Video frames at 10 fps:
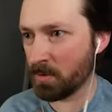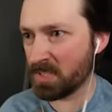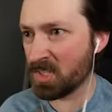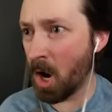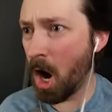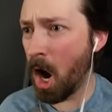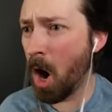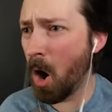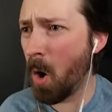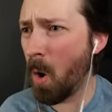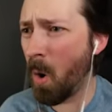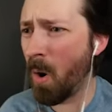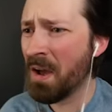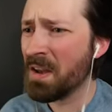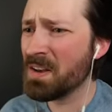this. No,
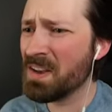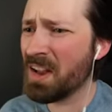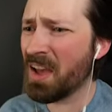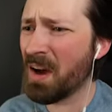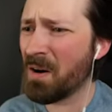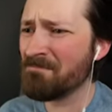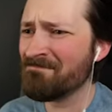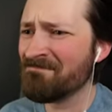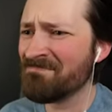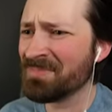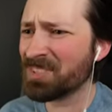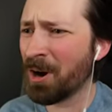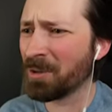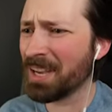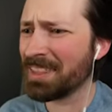
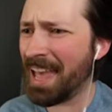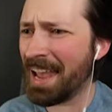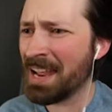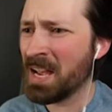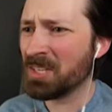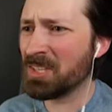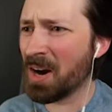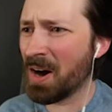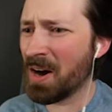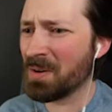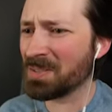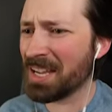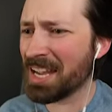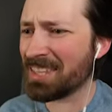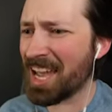don't like that. Don't
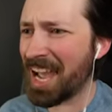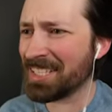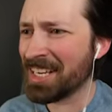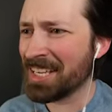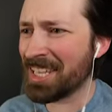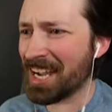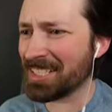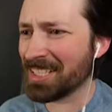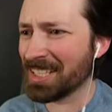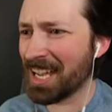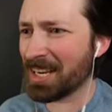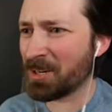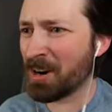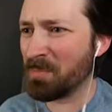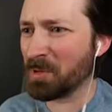like that. That's a lot of
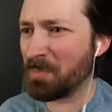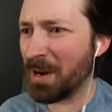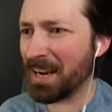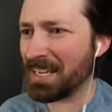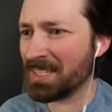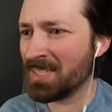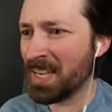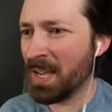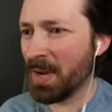crumpled bodies.